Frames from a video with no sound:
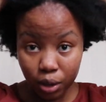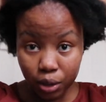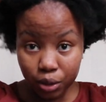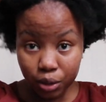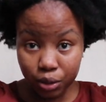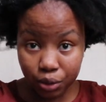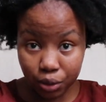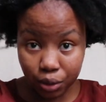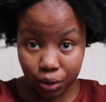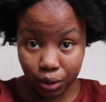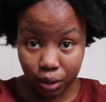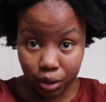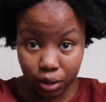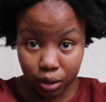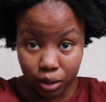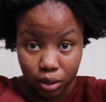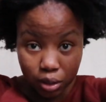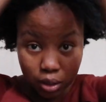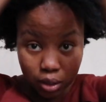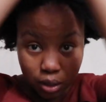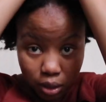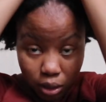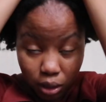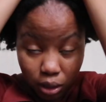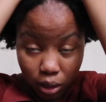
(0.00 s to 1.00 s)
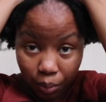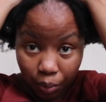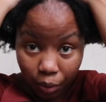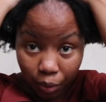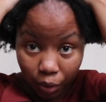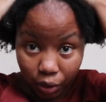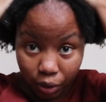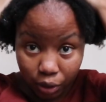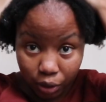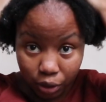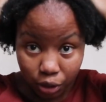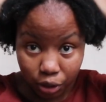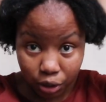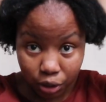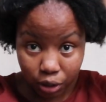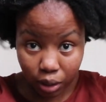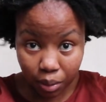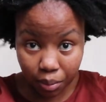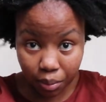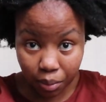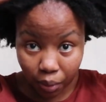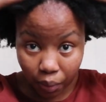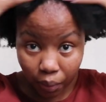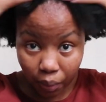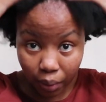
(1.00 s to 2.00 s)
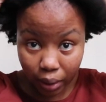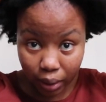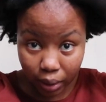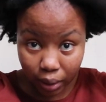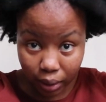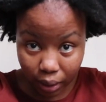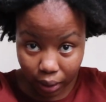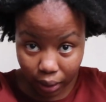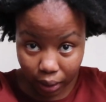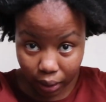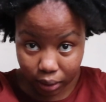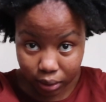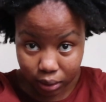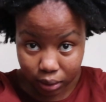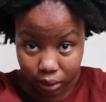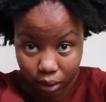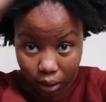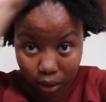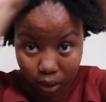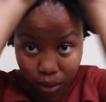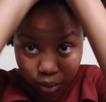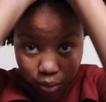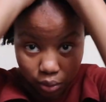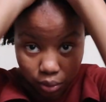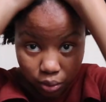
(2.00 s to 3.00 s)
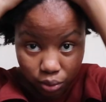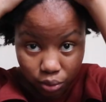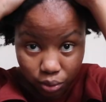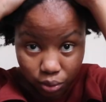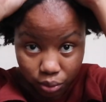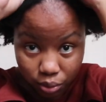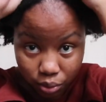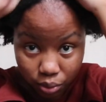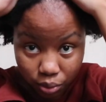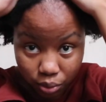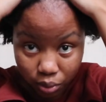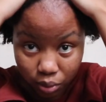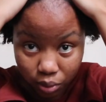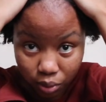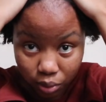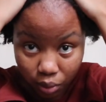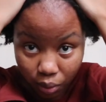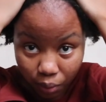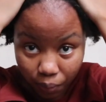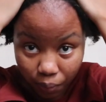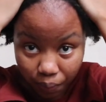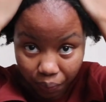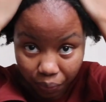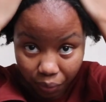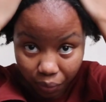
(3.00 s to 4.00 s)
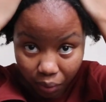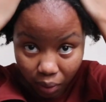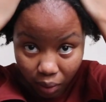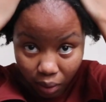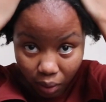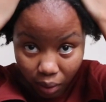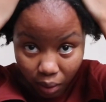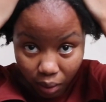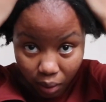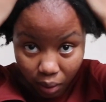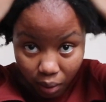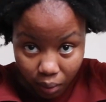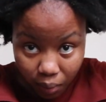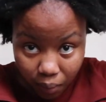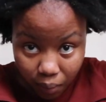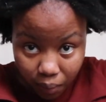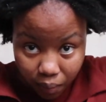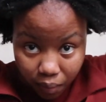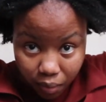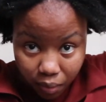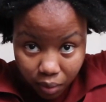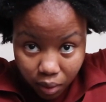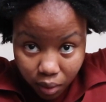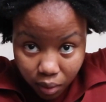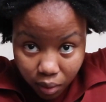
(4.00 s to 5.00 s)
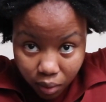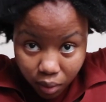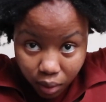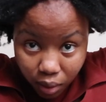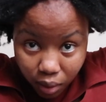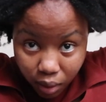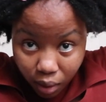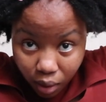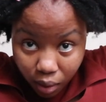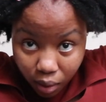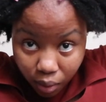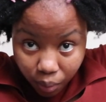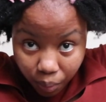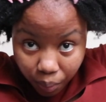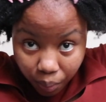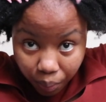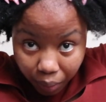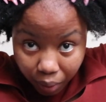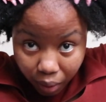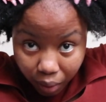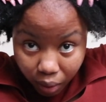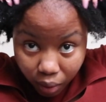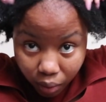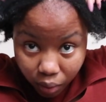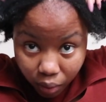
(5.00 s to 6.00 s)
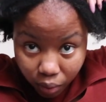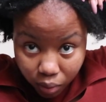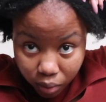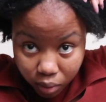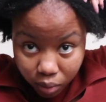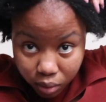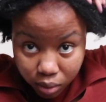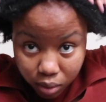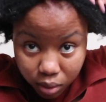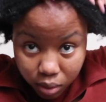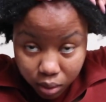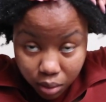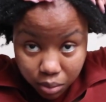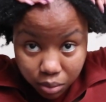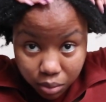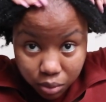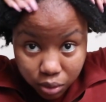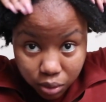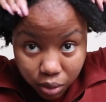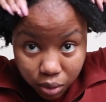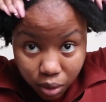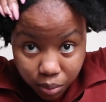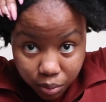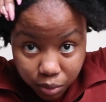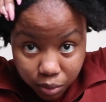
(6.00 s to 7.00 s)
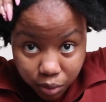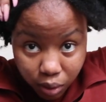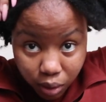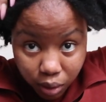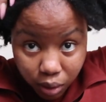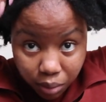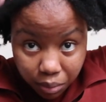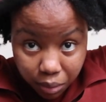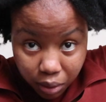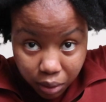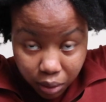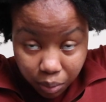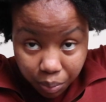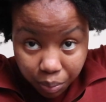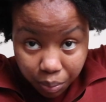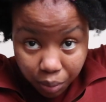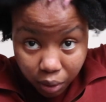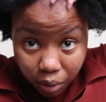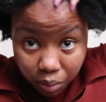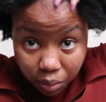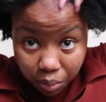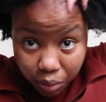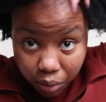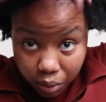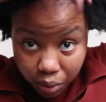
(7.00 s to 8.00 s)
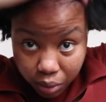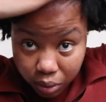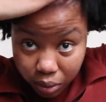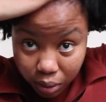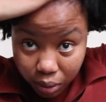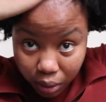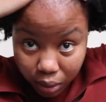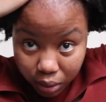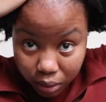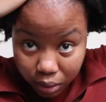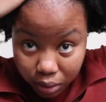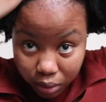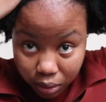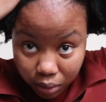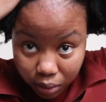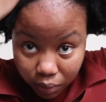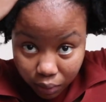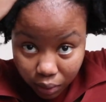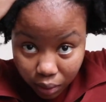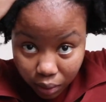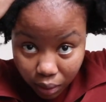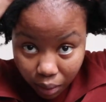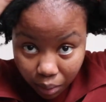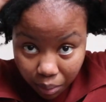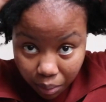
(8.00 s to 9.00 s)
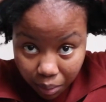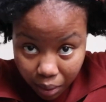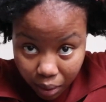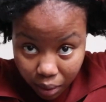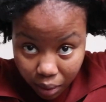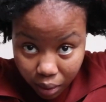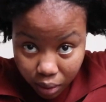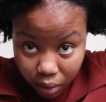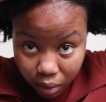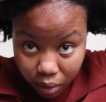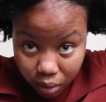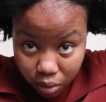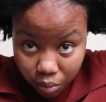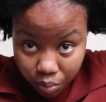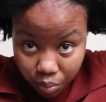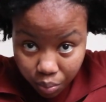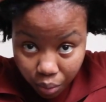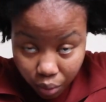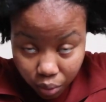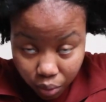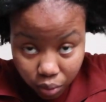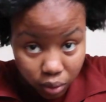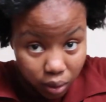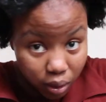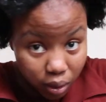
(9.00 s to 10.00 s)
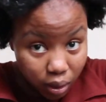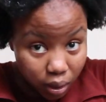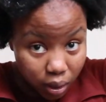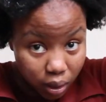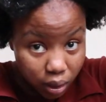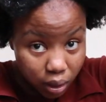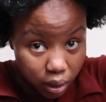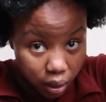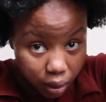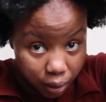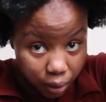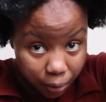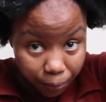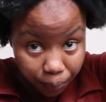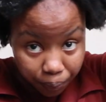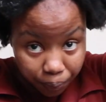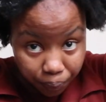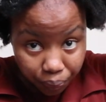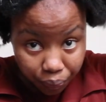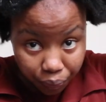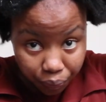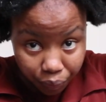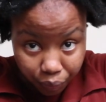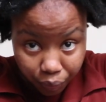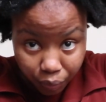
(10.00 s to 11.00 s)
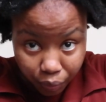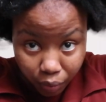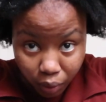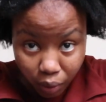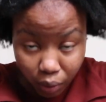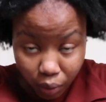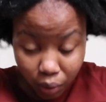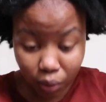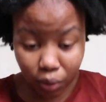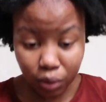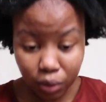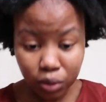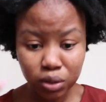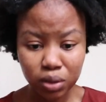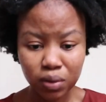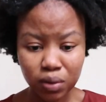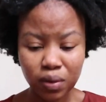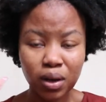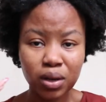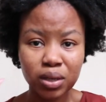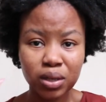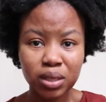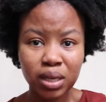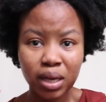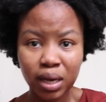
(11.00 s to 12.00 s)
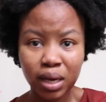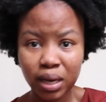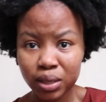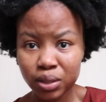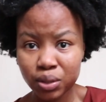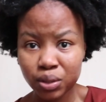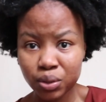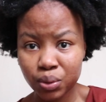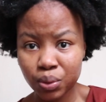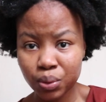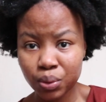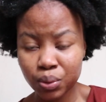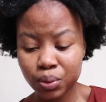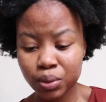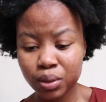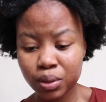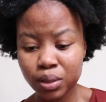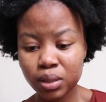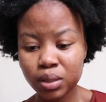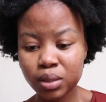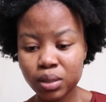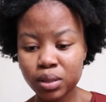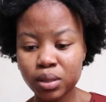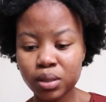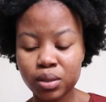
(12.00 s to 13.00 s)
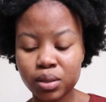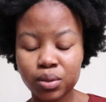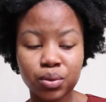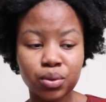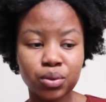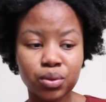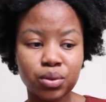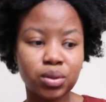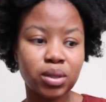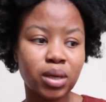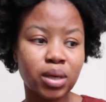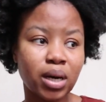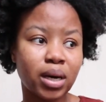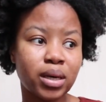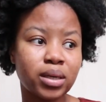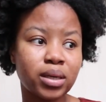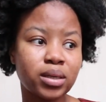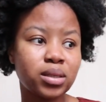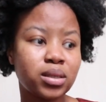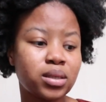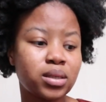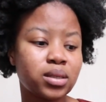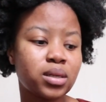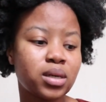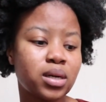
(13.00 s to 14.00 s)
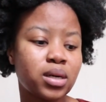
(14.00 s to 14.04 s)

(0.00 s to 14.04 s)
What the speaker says: So that's deep conditioner number one. Like I said, I used to. Look at how big it looks. I'm gonna stop doing the middle part because I just feel like my hair is balding in there. Because of how tight you hold it or you tie it.